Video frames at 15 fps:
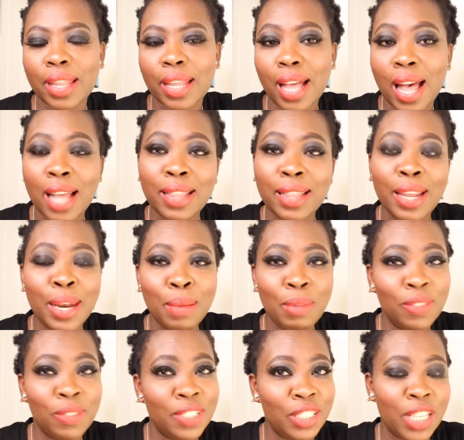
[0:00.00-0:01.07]
and the
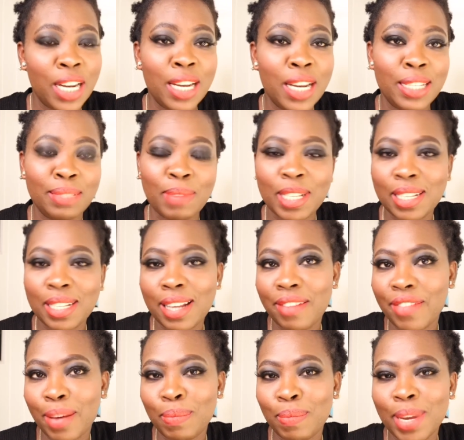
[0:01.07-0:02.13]
name of the channel is Matilda
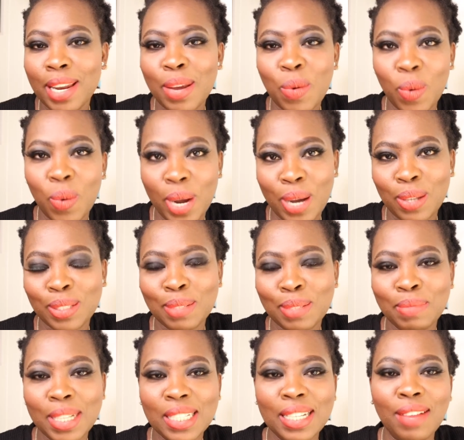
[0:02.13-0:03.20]
Family. Welcome to
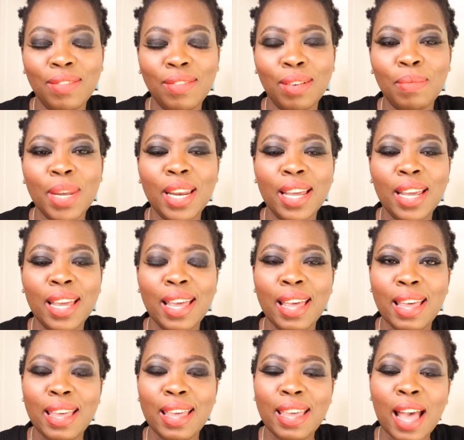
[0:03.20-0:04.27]
Matilda Family.
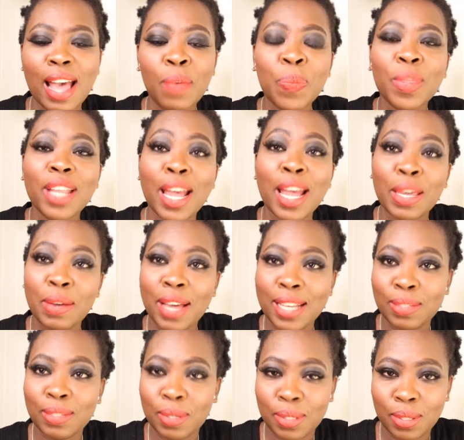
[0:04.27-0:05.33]
Yeah, thank you
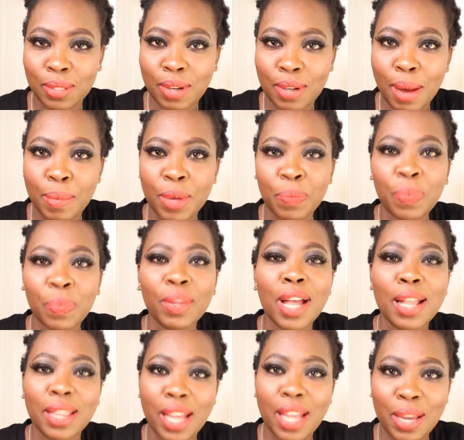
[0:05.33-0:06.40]
guys for subscribing,
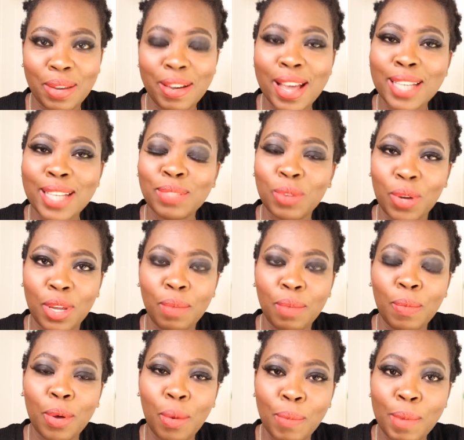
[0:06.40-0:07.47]
and thank you guys for
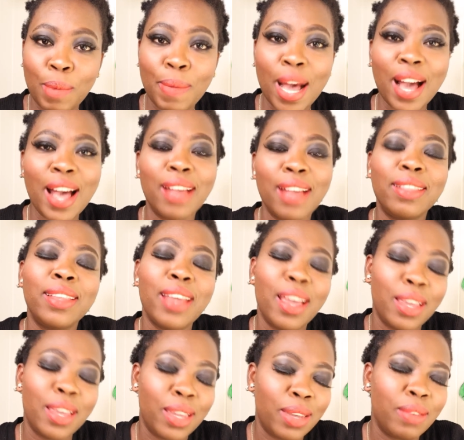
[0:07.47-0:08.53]
keep coming back, and
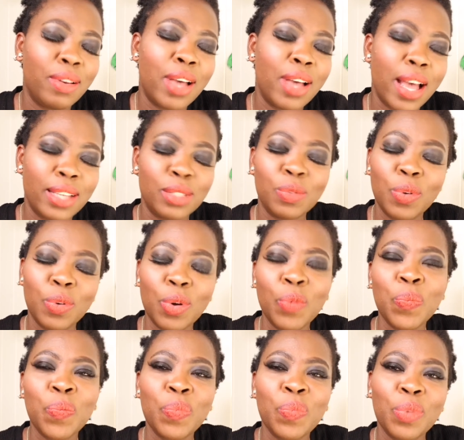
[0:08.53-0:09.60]
thank you guys for
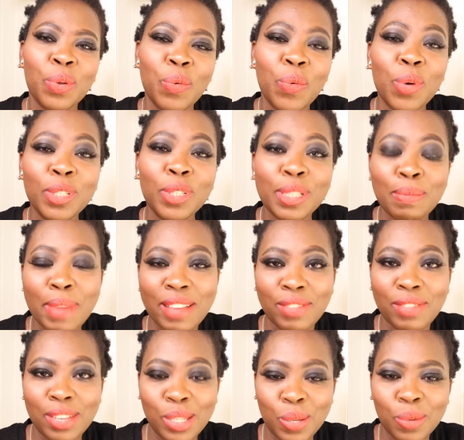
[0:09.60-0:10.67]
watching my
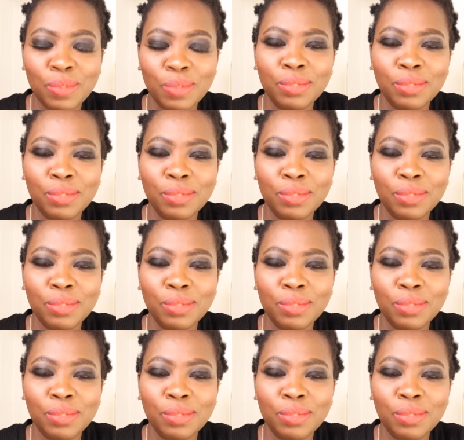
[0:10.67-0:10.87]
video.